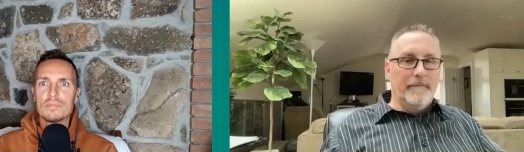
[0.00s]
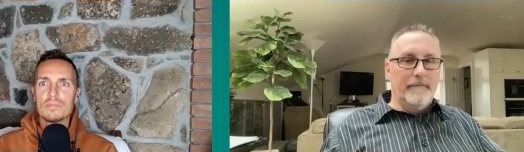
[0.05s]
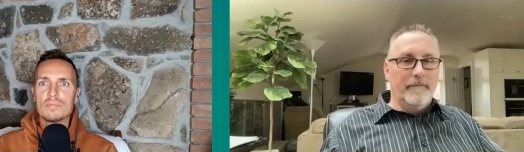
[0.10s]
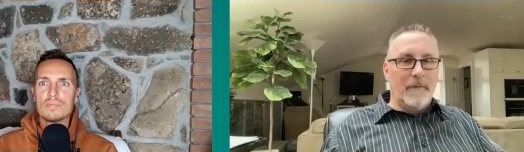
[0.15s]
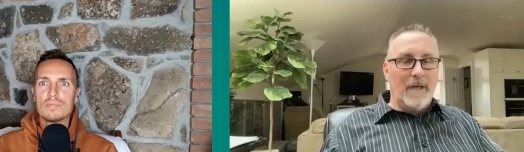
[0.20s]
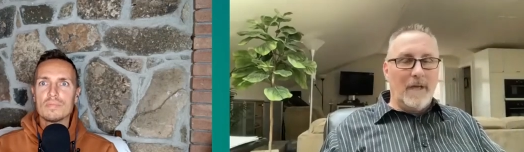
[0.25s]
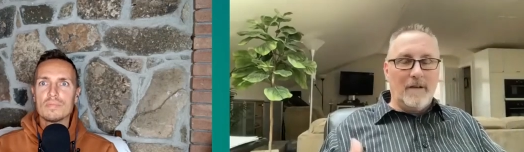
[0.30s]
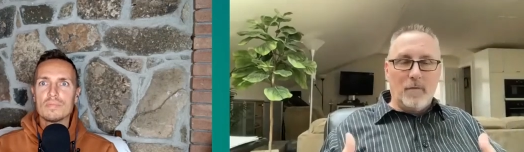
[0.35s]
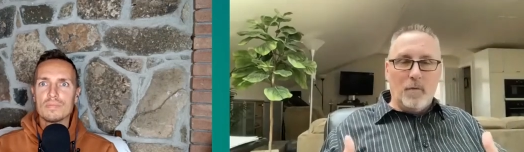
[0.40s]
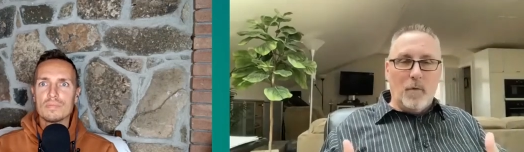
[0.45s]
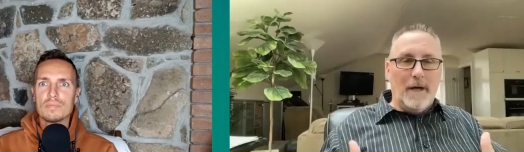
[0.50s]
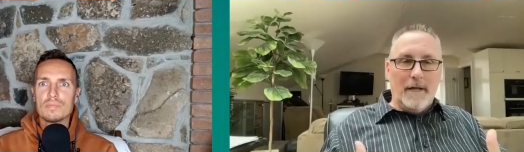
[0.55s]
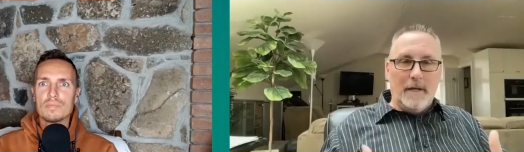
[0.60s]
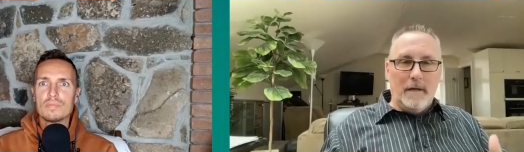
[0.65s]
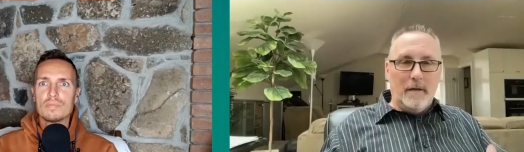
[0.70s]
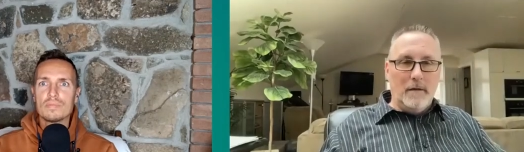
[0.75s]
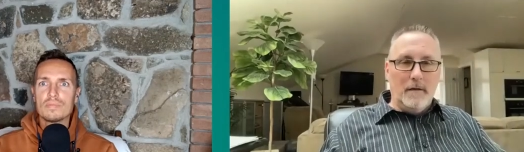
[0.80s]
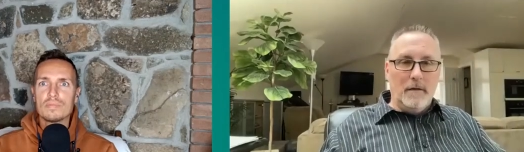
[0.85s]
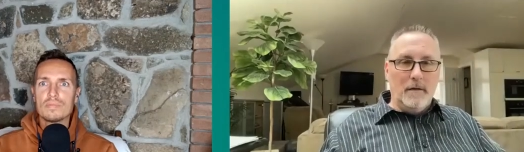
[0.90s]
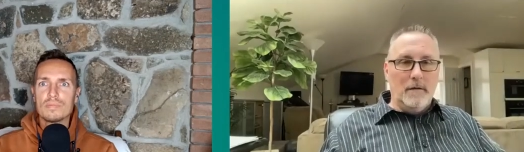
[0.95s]
Speaker 1: that's why
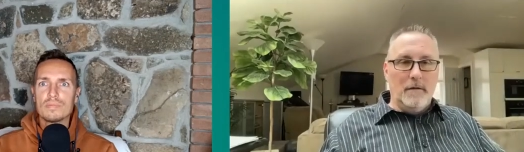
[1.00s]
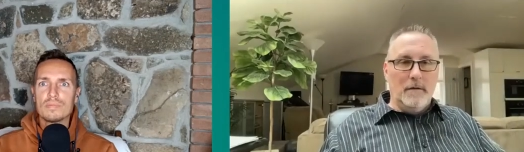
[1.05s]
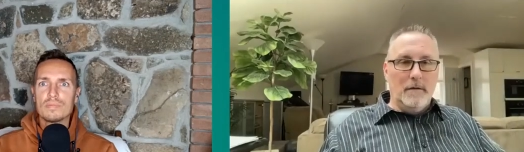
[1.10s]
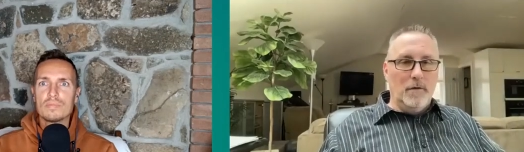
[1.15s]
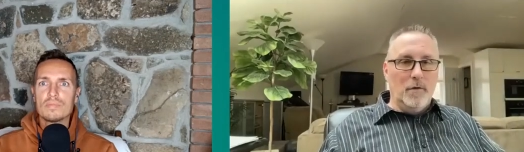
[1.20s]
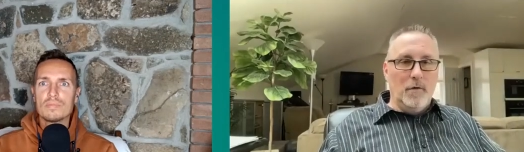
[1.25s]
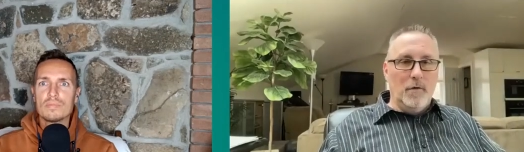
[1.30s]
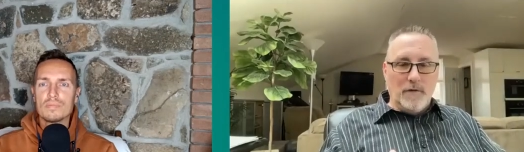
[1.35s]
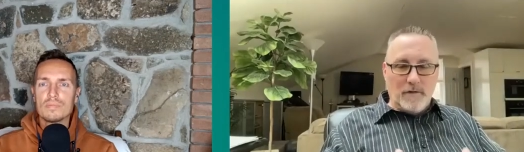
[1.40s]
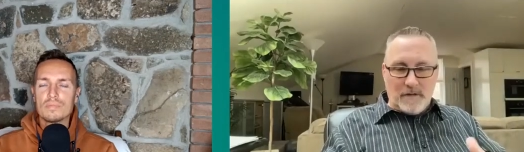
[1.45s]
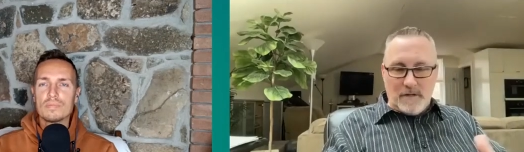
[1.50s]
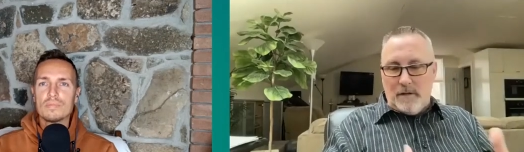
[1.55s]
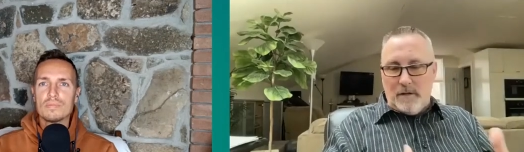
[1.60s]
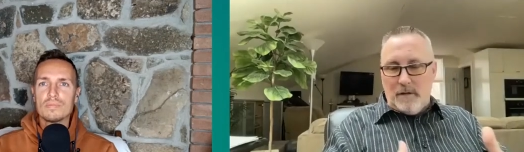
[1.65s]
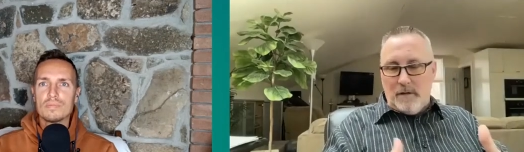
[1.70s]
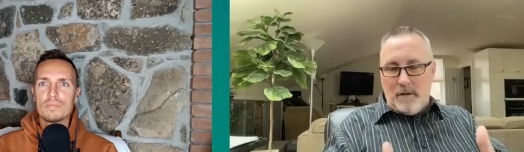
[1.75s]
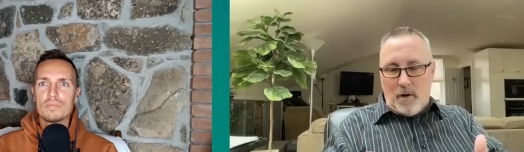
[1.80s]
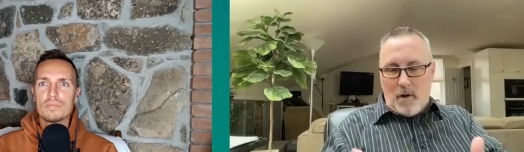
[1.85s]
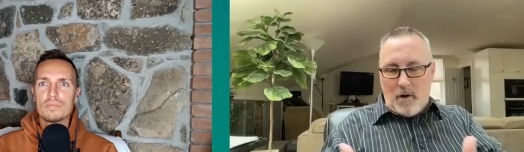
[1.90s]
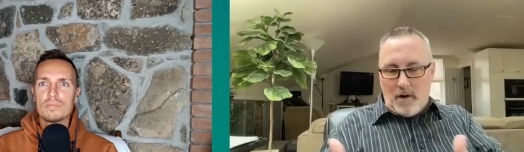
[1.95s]
you
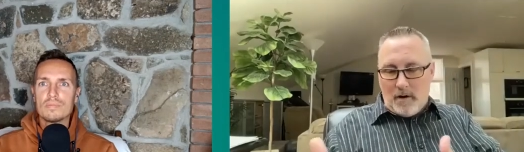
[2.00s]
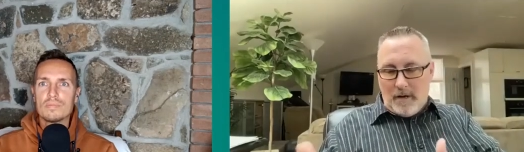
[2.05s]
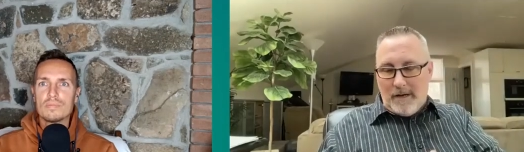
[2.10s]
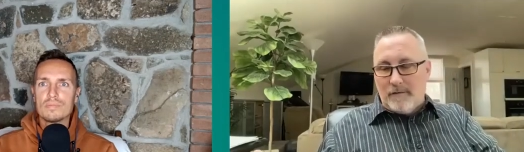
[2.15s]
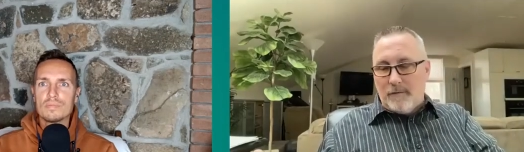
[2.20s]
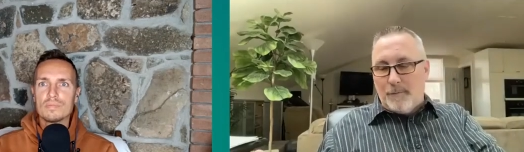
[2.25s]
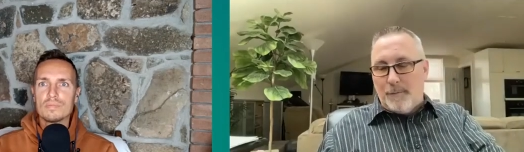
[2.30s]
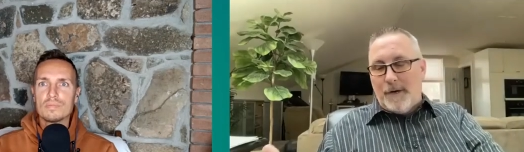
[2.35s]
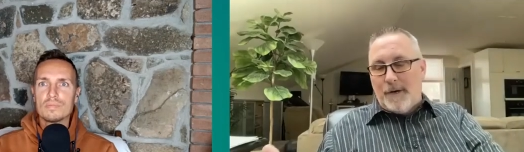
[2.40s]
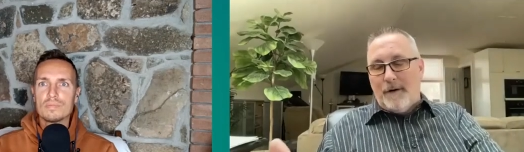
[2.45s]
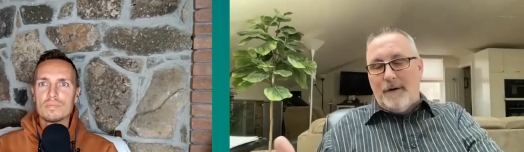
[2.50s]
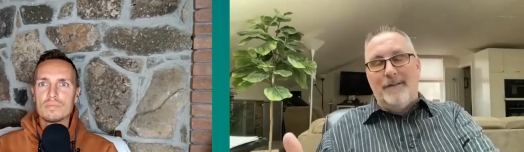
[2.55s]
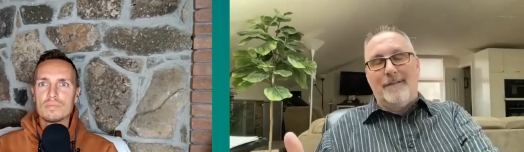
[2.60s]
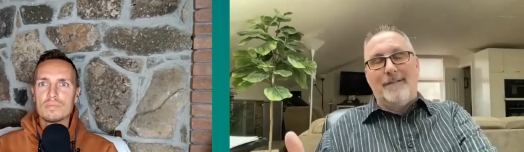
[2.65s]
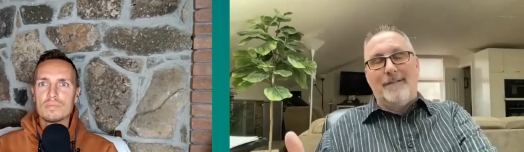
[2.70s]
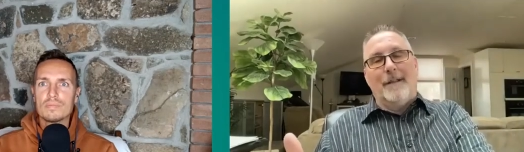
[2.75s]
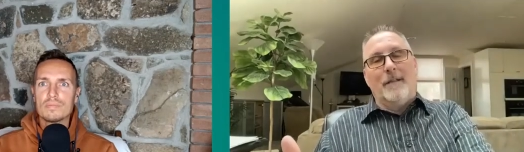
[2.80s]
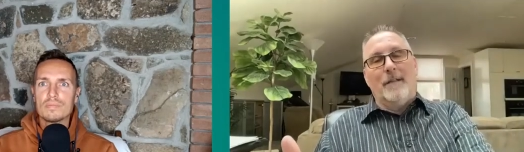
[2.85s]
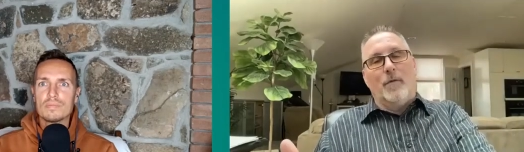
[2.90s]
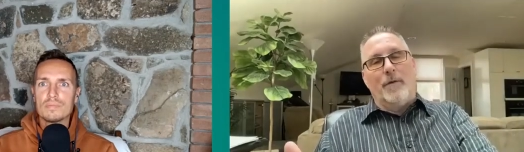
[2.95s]
still are
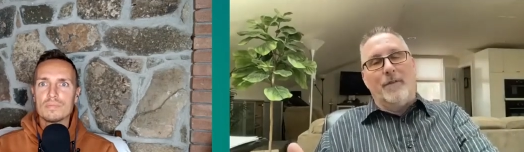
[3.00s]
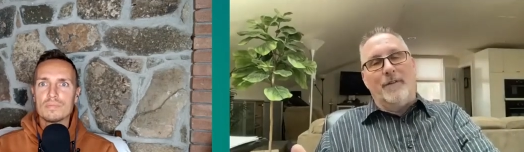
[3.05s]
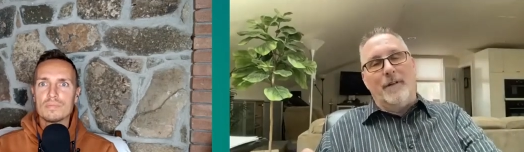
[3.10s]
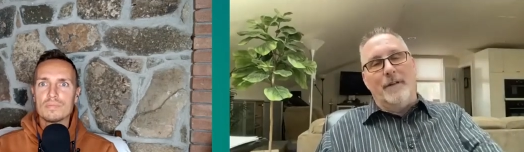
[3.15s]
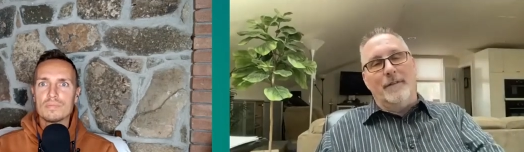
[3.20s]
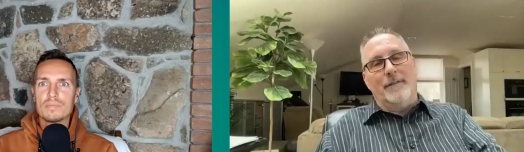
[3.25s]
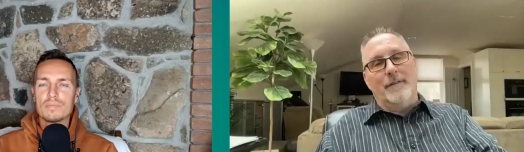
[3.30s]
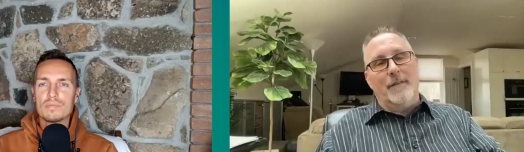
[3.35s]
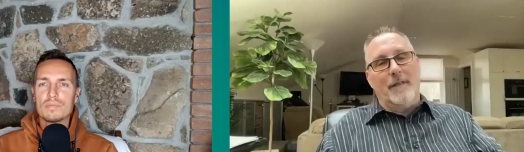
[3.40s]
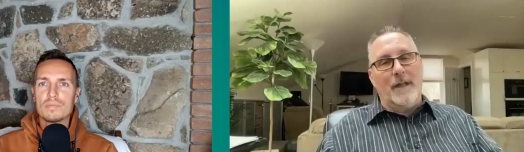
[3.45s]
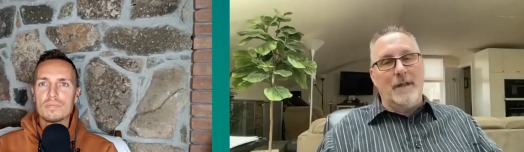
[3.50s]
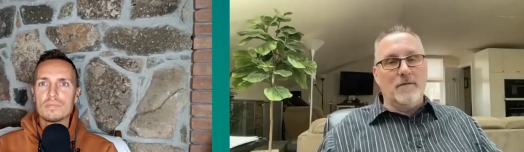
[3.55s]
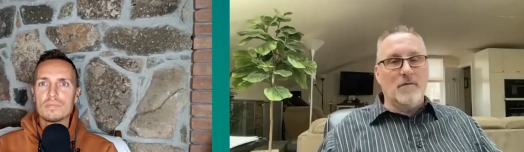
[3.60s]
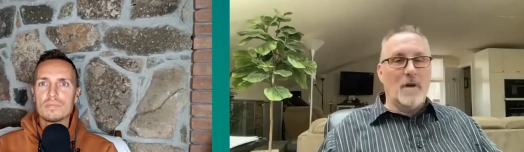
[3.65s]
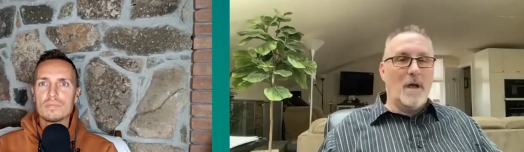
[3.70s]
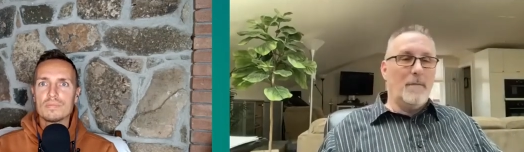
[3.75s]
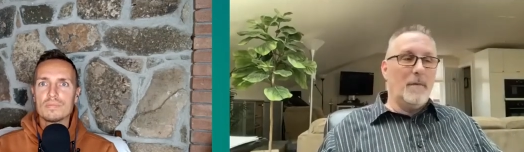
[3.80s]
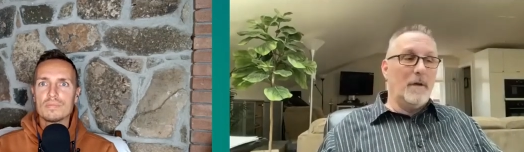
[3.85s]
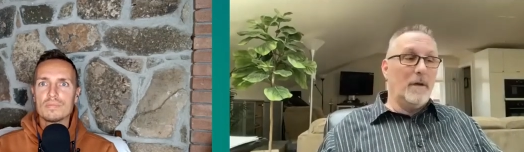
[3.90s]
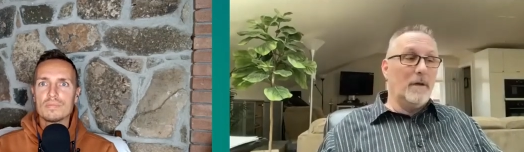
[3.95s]
experiencing the results of that trauma